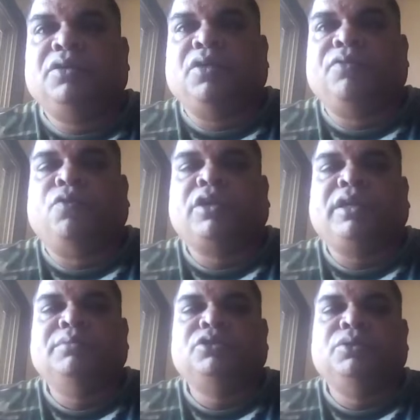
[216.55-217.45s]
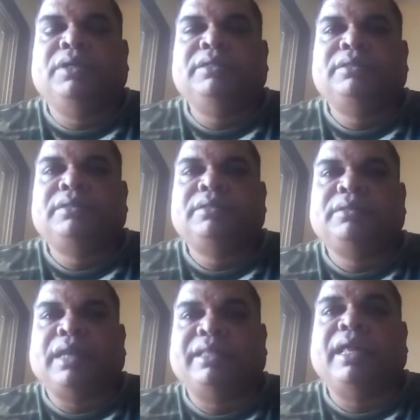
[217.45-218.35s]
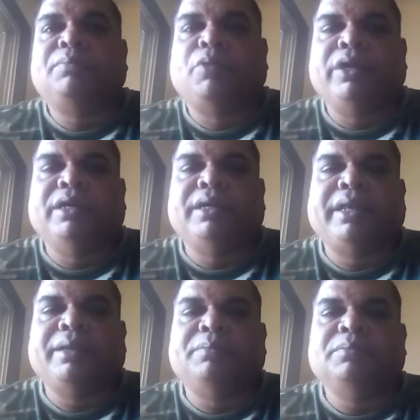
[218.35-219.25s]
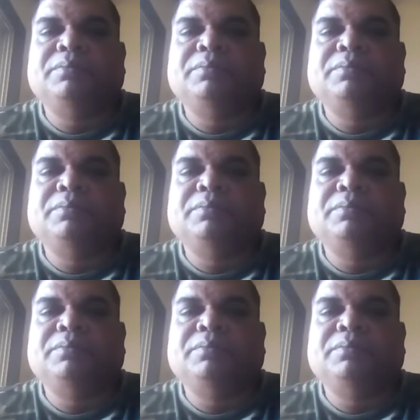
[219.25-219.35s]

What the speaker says: of what comes to us at that point in time.